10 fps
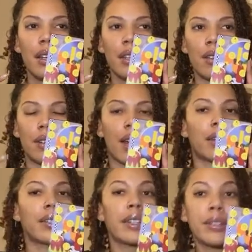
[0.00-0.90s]
not
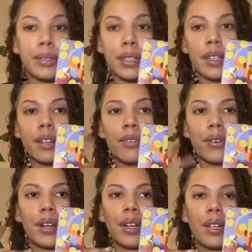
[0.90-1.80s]
exclusive,
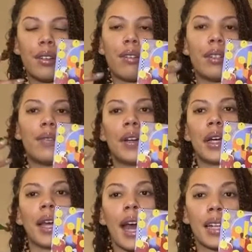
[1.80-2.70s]
or it's very
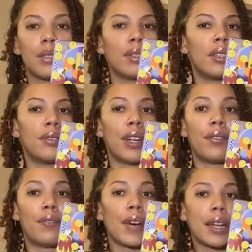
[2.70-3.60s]
casual, it's still very
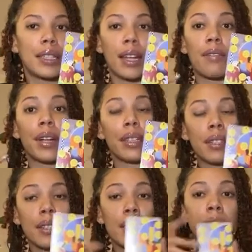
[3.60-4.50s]
fun, it's not very
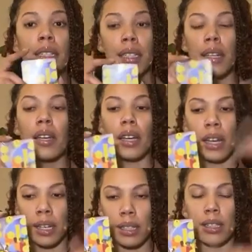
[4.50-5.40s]
serious,
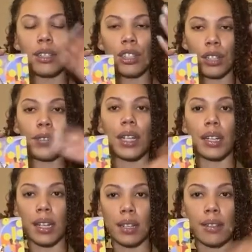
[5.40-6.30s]
it is shifting,
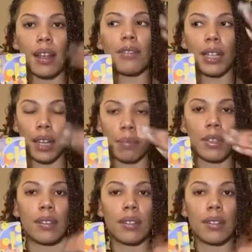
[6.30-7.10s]
it is leveling up this